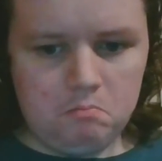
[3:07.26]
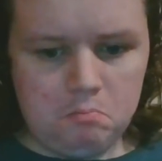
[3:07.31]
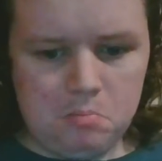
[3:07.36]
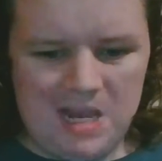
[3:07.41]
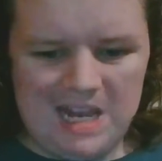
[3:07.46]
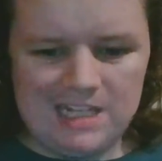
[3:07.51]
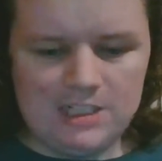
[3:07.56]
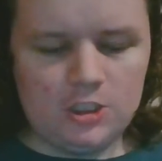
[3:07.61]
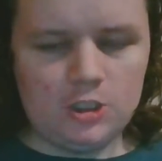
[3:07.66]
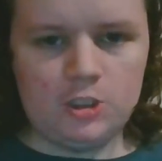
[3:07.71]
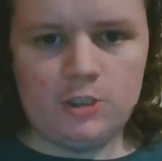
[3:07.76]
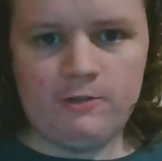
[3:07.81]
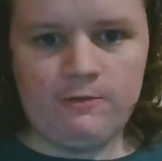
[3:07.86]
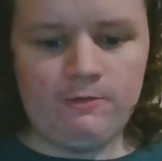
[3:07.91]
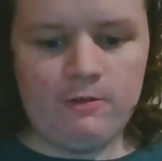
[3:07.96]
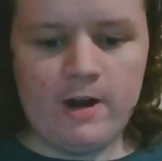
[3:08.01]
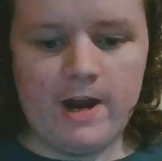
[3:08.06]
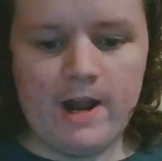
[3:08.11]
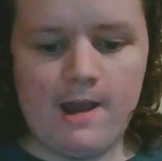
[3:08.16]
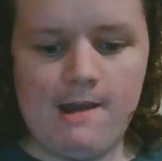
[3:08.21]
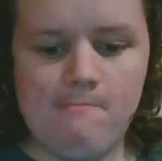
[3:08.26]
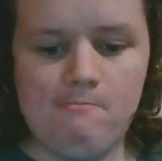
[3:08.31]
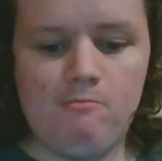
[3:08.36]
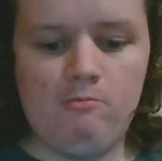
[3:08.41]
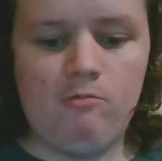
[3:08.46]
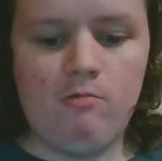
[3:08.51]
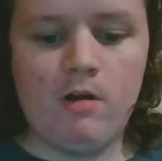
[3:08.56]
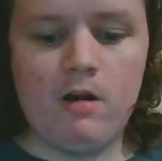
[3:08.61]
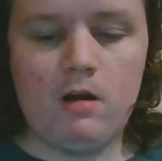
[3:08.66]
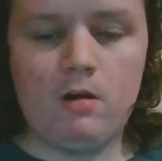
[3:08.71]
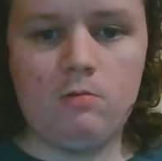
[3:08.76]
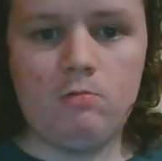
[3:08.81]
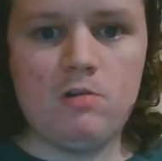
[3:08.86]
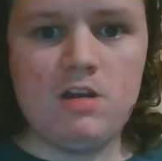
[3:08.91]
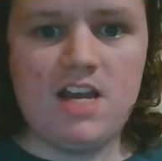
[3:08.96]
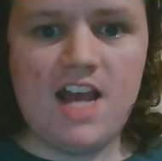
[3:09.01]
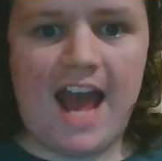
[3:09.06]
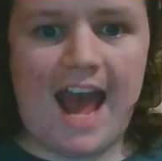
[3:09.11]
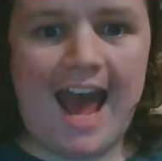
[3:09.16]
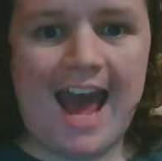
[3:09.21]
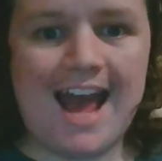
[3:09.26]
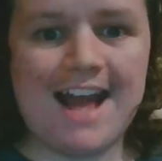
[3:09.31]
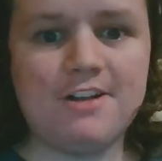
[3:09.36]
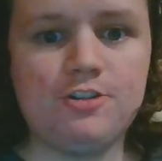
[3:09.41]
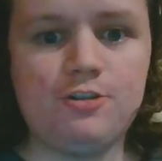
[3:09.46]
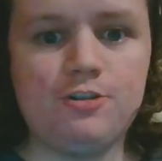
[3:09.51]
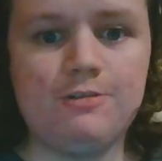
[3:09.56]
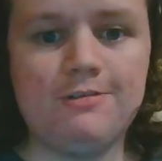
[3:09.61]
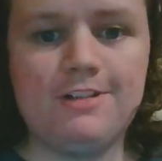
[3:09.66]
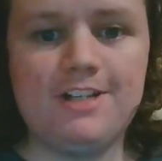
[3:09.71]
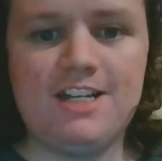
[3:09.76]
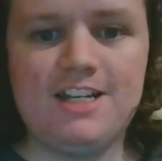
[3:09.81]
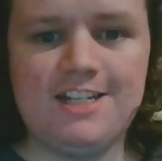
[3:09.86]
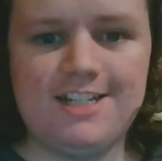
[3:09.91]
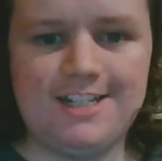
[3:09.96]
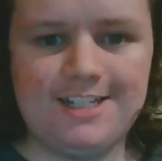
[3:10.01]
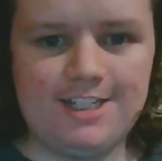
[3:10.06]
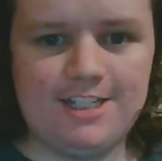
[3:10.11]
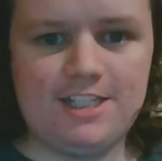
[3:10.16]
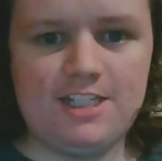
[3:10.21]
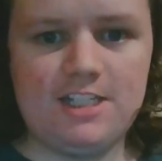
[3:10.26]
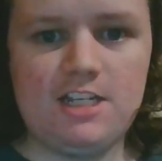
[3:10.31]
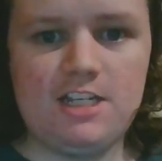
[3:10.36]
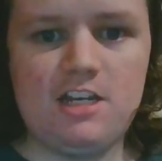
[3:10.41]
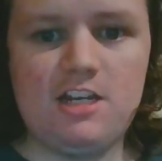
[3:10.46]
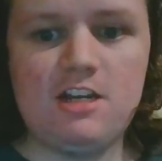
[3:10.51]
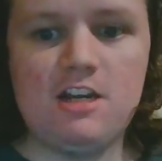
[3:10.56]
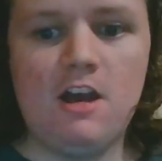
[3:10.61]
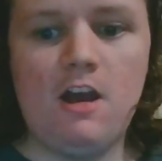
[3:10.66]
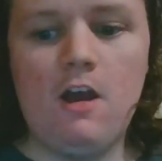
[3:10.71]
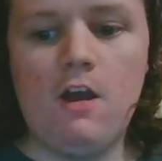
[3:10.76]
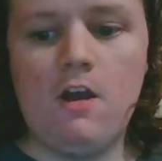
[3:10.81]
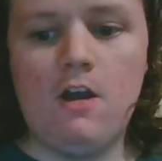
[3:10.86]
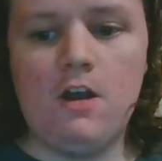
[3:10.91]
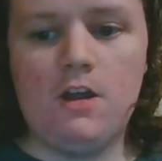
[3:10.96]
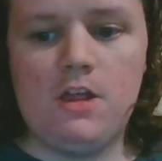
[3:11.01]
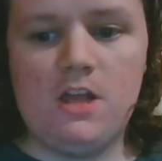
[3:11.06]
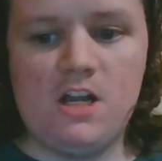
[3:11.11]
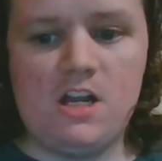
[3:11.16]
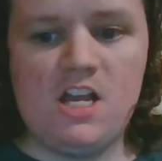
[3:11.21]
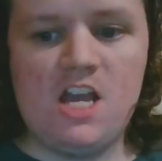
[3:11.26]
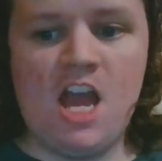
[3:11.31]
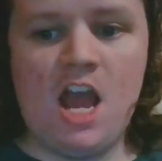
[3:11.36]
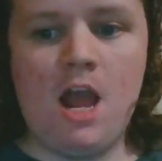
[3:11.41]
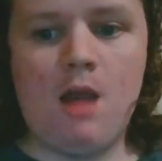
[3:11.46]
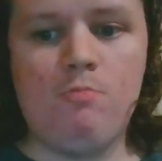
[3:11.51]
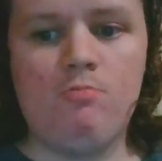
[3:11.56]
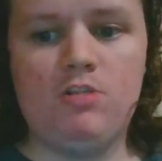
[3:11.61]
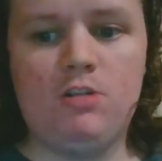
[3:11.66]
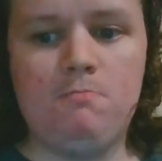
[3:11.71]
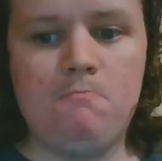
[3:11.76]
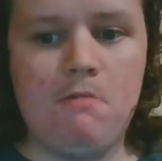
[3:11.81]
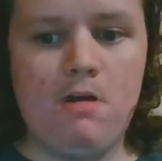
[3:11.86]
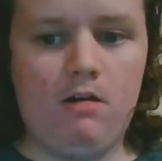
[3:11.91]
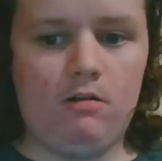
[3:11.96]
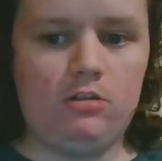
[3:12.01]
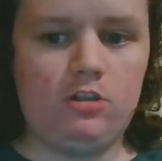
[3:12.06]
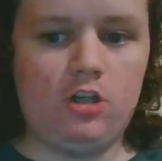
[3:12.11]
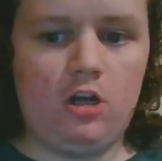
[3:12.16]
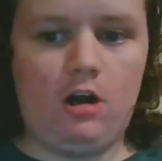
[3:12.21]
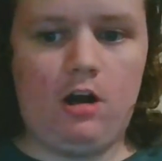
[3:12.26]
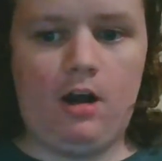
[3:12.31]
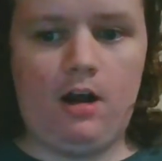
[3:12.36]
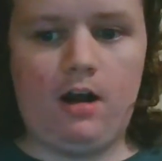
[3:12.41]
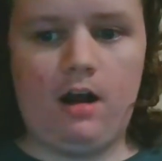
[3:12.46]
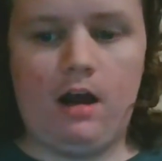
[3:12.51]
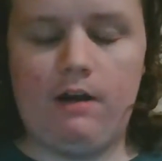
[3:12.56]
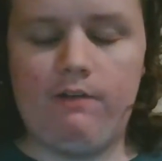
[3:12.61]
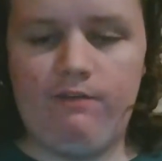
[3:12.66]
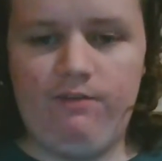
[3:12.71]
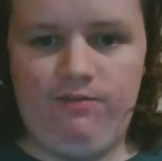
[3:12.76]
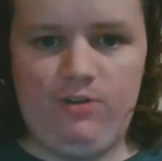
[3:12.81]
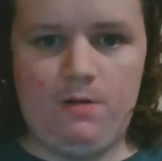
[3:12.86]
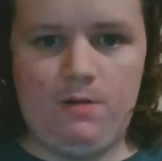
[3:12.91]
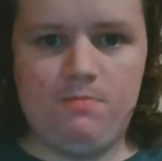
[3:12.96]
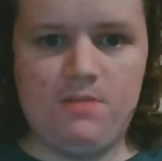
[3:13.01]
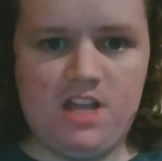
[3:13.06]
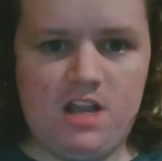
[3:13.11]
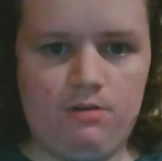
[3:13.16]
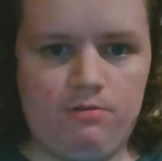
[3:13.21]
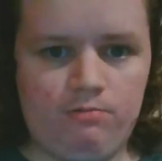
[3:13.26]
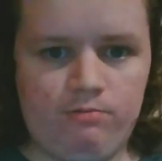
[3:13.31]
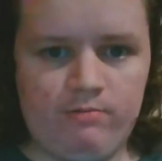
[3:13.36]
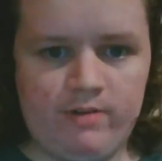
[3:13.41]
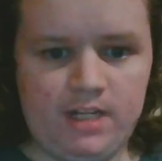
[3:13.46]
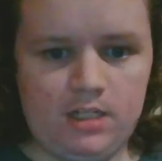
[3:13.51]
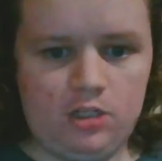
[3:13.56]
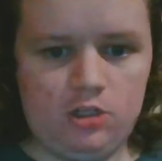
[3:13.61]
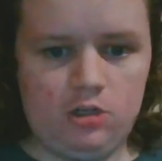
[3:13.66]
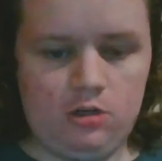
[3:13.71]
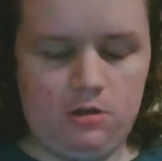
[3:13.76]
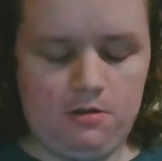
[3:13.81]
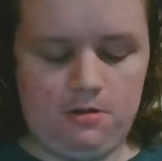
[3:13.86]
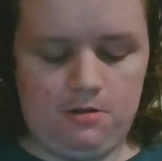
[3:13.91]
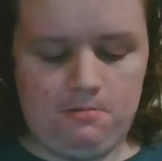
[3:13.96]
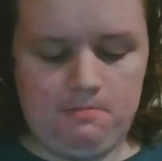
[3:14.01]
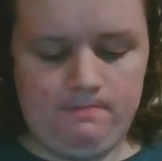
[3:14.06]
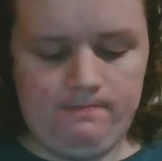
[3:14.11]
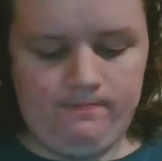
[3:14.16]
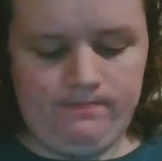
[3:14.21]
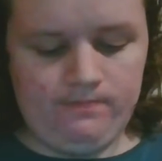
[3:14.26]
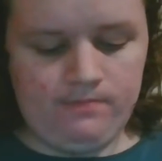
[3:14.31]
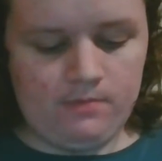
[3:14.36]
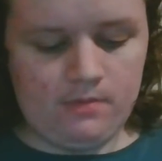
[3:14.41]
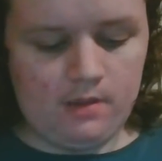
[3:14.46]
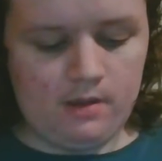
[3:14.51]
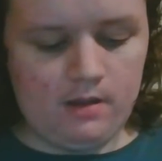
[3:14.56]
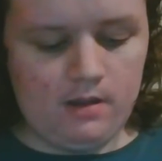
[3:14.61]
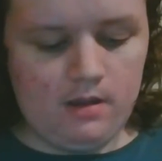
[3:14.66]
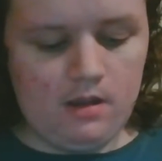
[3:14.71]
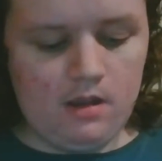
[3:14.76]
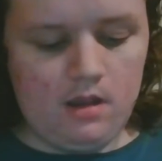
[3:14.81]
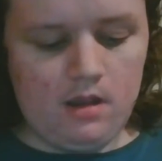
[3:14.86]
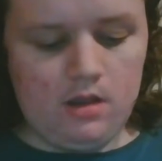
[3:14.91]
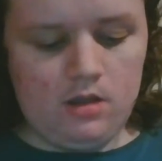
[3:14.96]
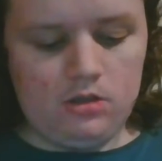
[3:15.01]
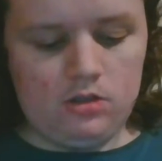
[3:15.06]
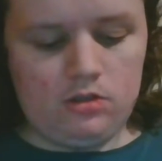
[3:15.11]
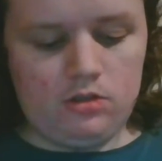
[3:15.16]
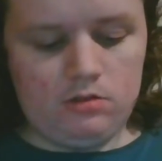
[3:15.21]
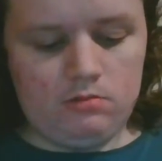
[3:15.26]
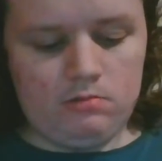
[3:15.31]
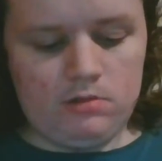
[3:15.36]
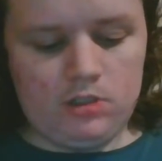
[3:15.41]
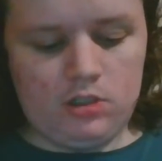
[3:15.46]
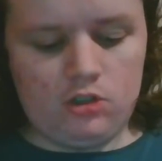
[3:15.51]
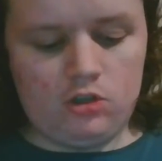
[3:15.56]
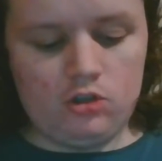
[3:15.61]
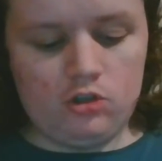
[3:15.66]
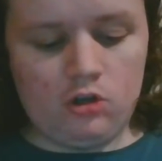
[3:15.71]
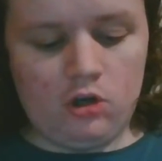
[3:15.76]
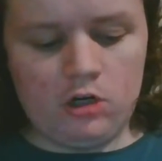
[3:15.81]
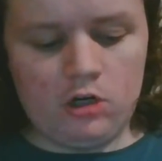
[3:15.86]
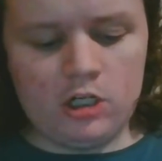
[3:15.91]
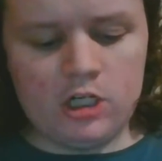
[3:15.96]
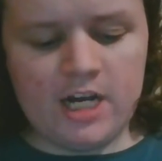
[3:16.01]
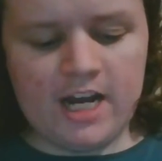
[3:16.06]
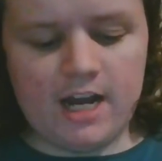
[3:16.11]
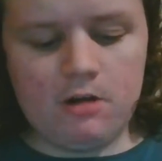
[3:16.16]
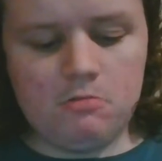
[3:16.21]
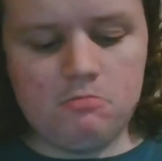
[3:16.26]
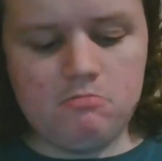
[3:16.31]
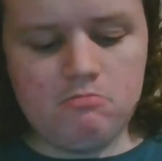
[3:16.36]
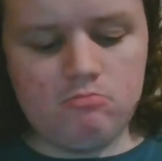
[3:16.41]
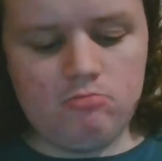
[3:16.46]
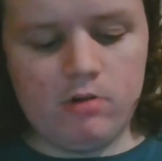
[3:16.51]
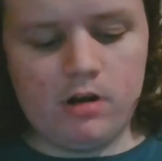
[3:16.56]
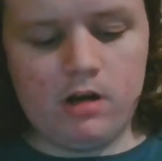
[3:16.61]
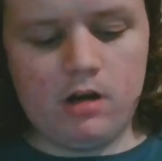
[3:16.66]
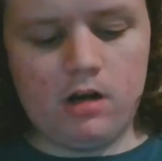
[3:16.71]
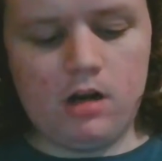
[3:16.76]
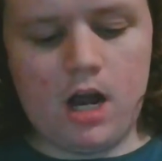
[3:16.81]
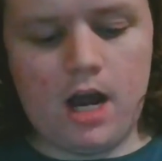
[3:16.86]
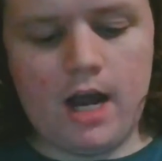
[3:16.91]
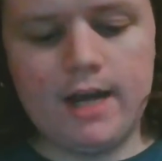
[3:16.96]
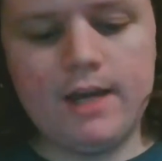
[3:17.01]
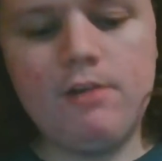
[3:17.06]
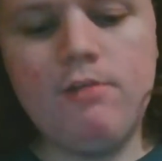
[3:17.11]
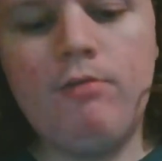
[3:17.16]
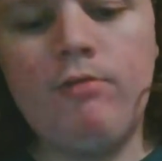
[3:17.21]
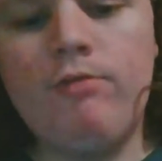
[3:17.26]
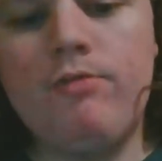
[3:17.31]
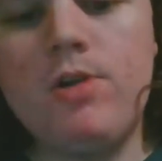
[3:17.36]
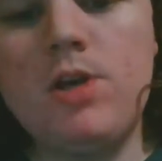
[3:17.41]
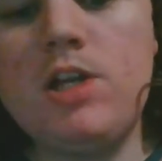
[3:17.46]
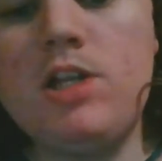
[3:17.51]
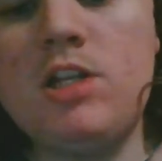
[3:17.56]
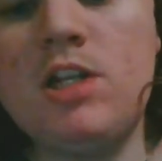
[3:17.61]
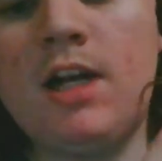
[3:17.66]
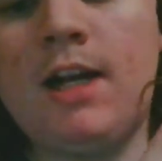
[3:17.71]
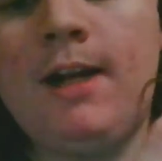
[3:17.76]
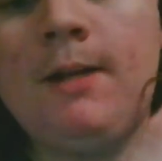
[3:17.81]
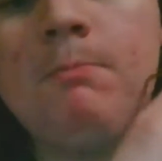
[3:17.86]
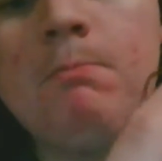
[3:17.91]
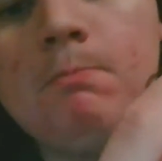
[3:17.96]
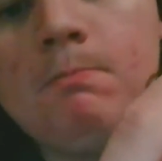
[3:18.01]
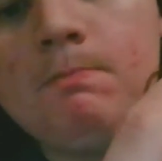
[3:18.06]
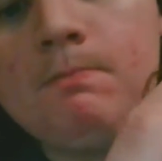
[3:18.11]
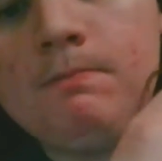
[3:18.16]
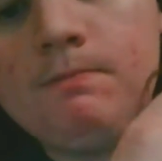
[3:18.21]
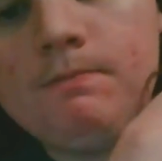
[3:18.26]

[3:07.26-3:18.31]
picture frame where we actually get to see the game was built off from the original. So we start out where I redone